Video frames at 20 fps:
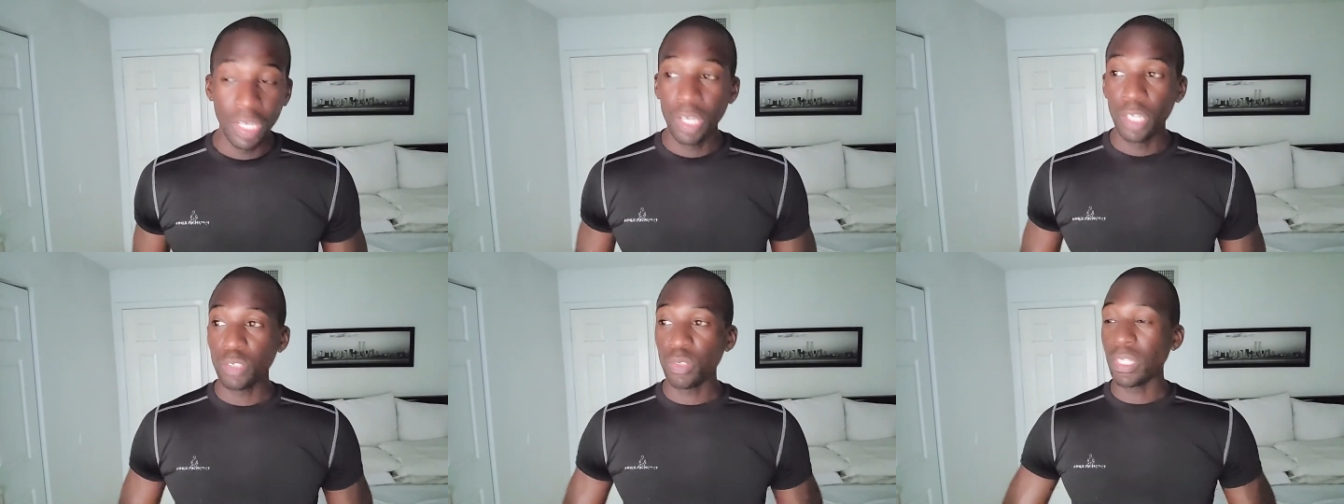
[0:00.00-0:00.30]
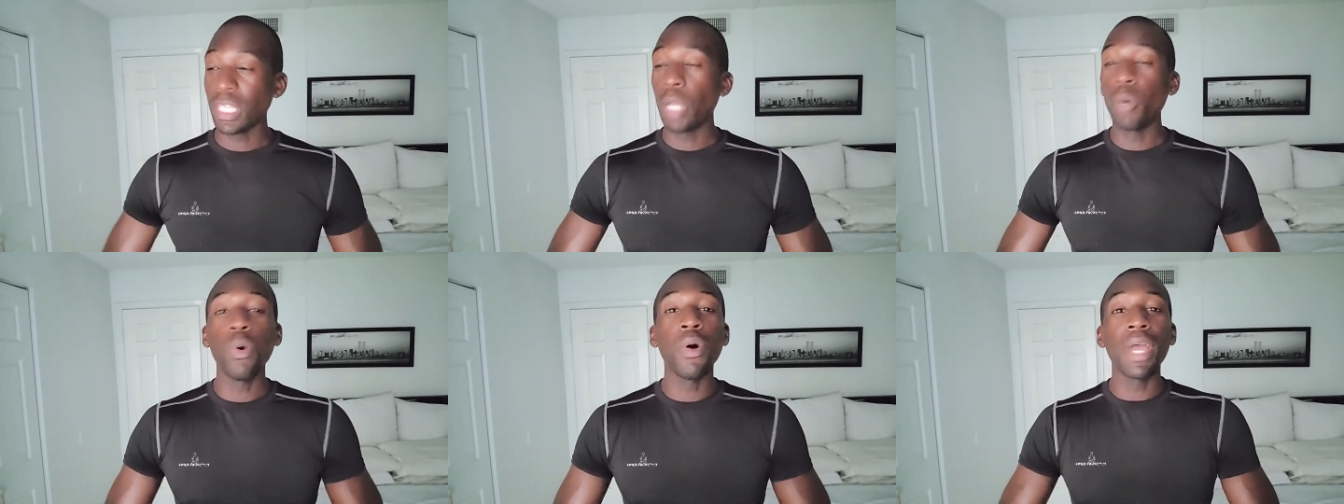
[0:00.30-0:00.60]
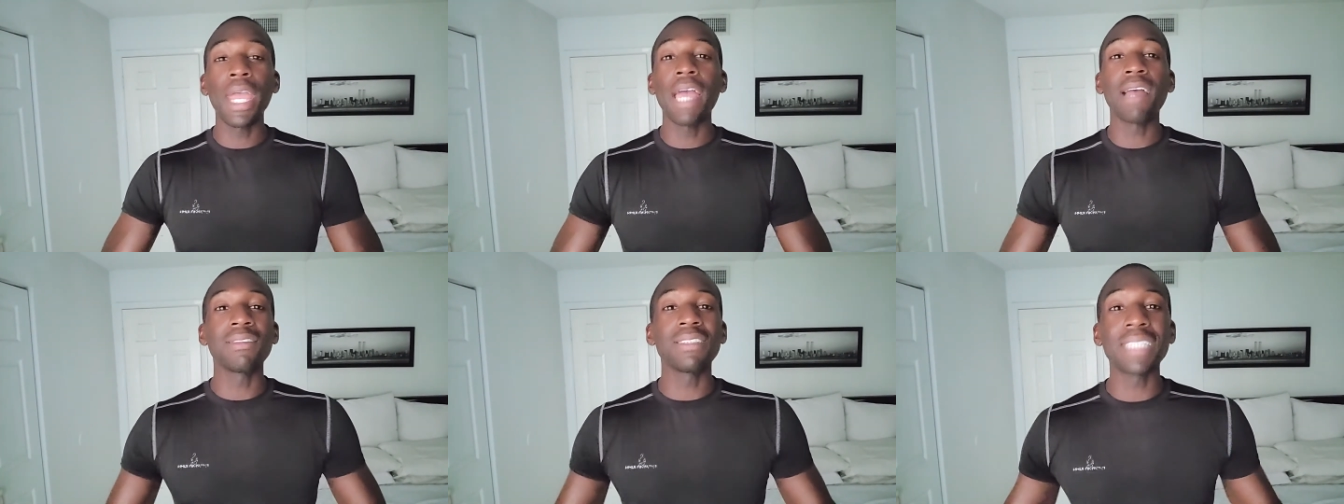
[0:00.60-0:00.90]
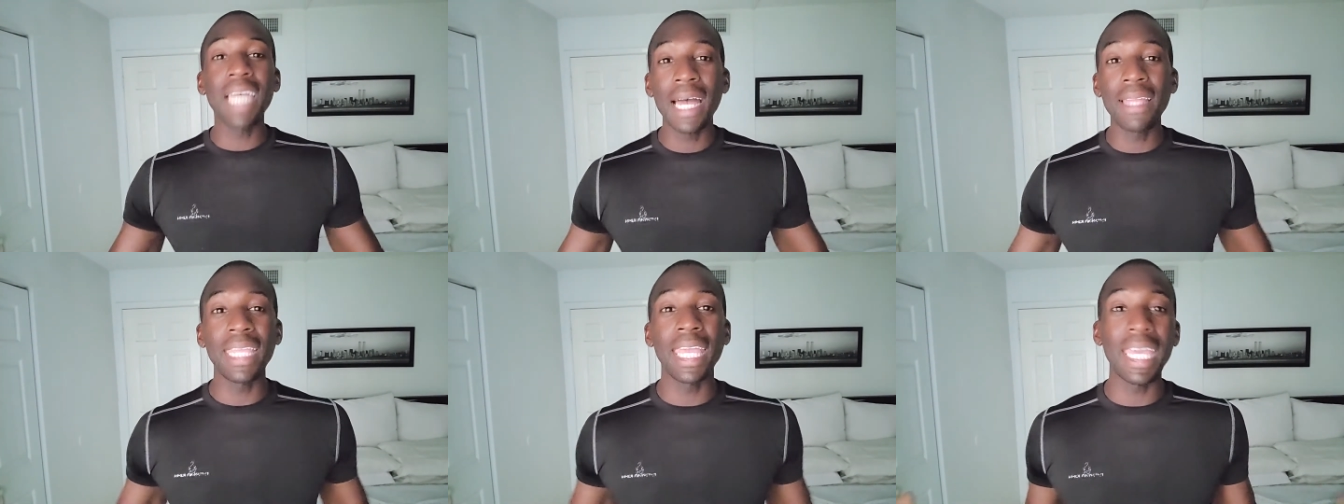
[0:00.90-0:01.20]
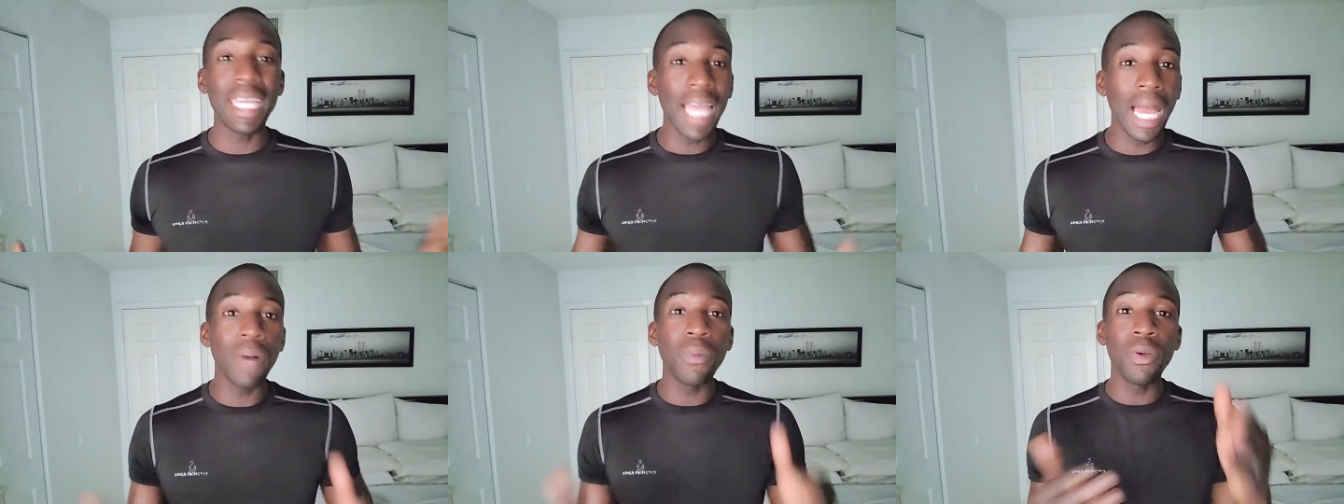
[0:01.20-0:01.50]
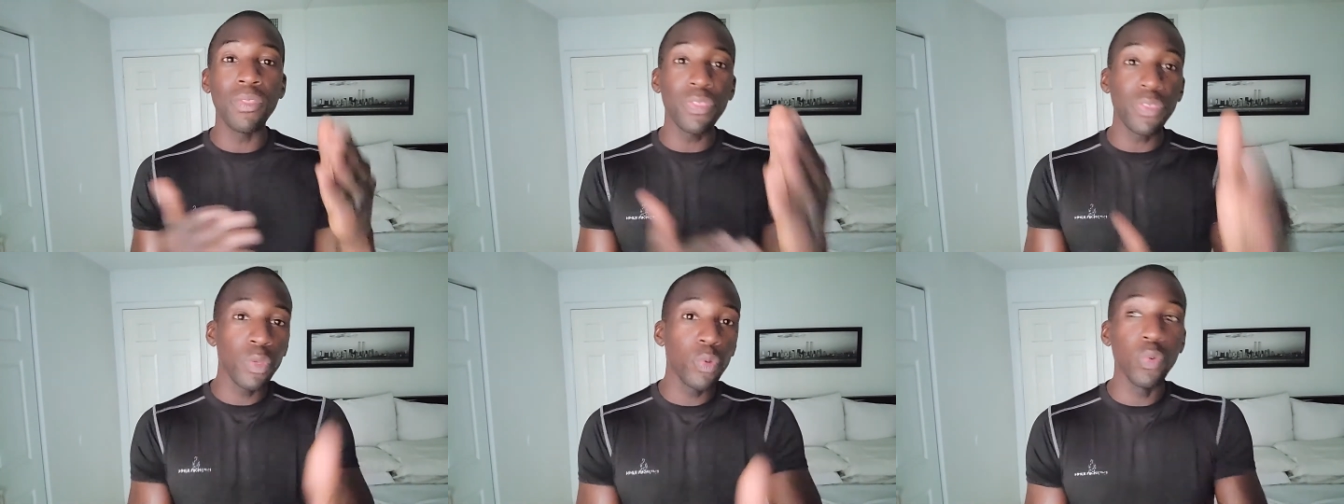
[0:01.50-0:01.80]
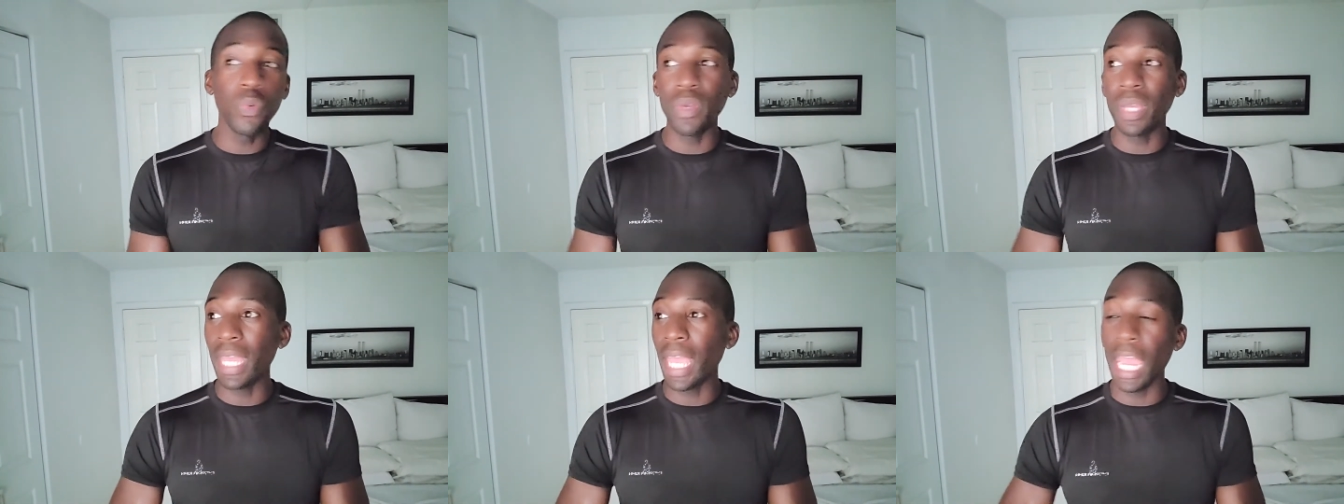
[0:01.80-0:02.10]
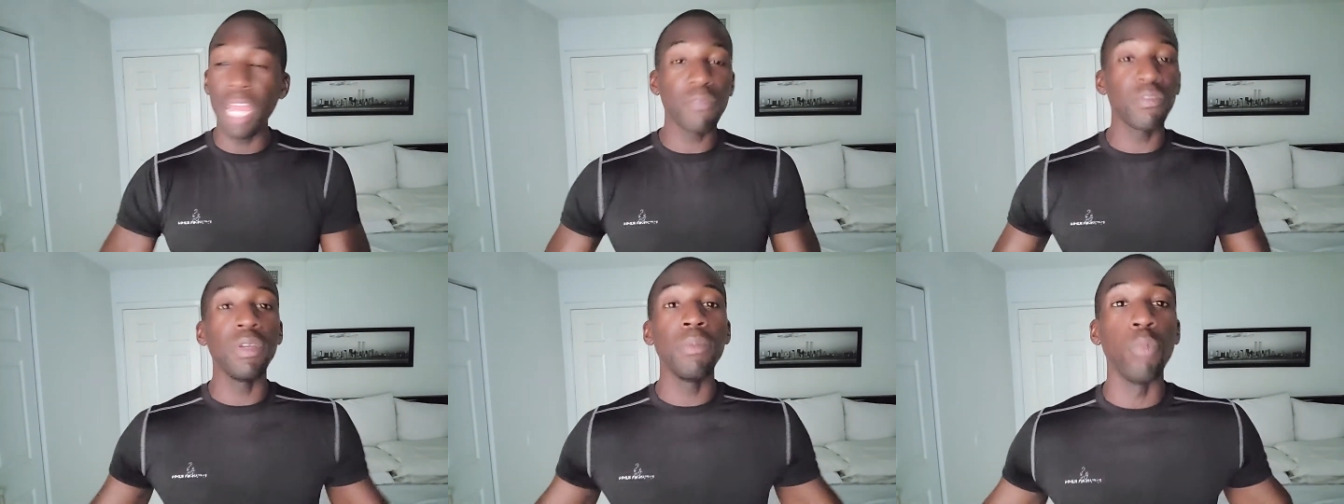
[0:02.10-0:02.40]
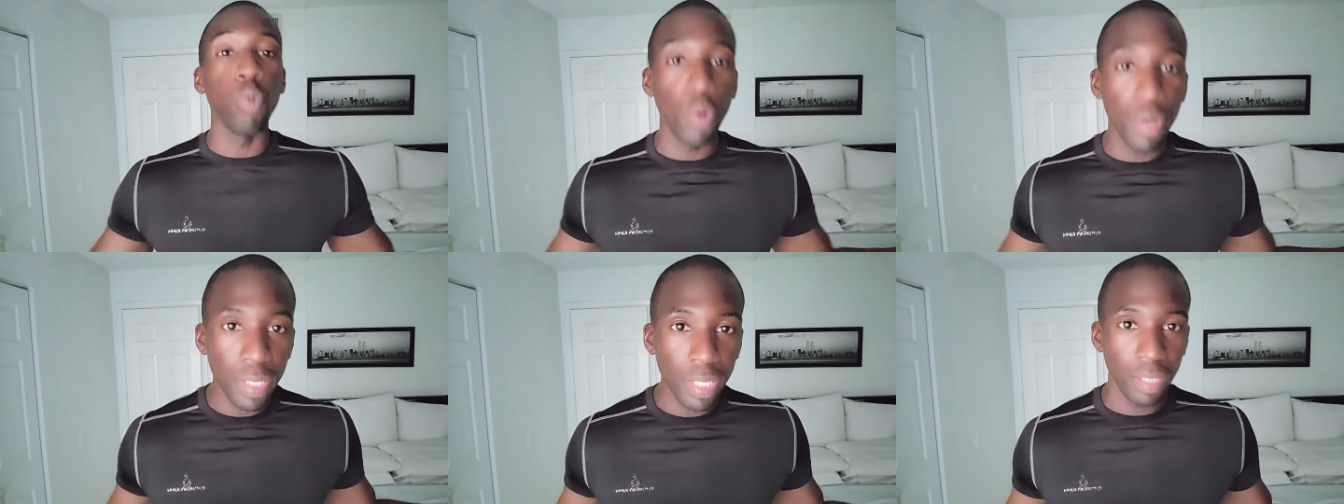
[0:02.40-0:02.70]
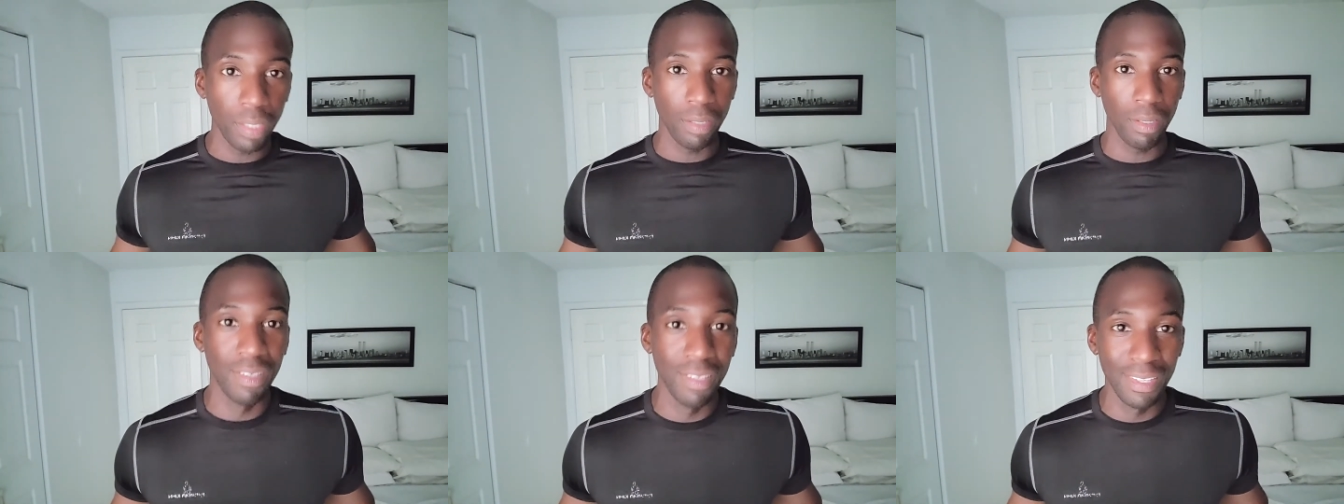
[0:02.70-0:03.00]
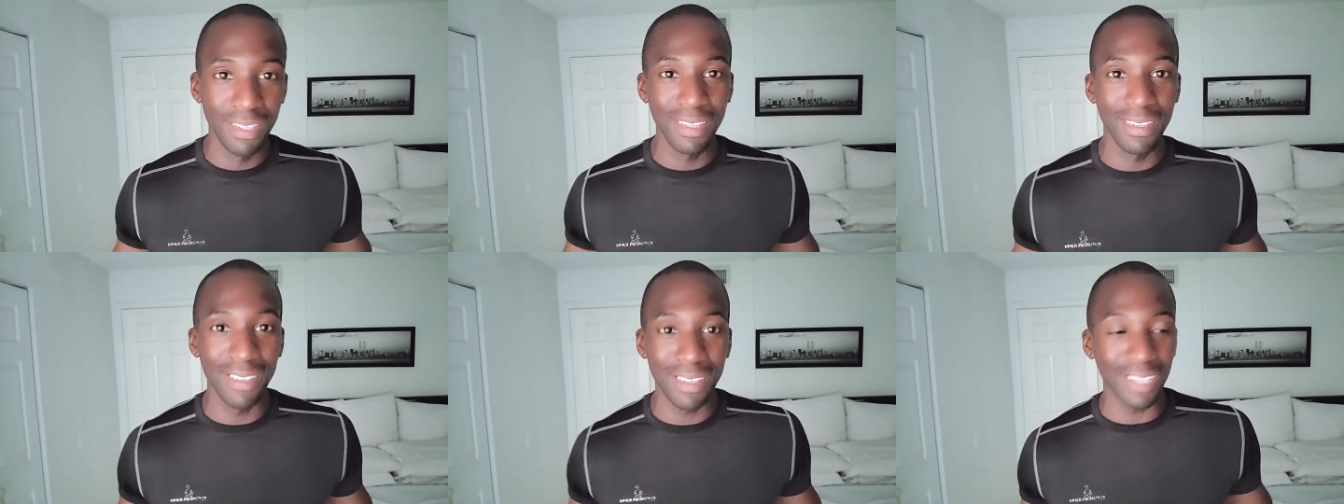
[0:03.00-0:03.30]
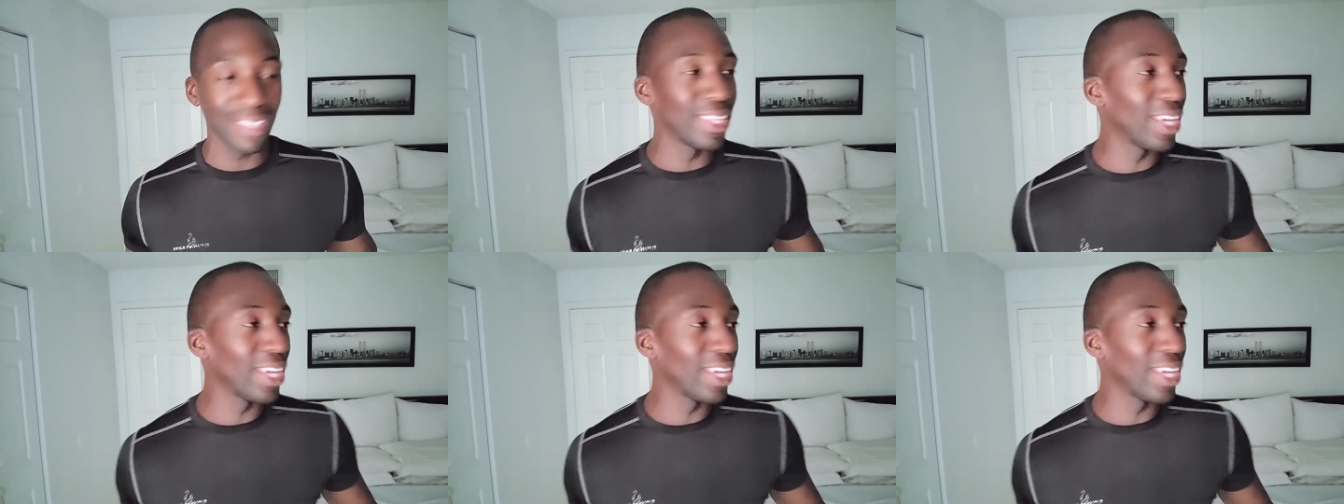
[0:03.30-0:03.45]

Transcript: So they won't have time to hang out with you every morning because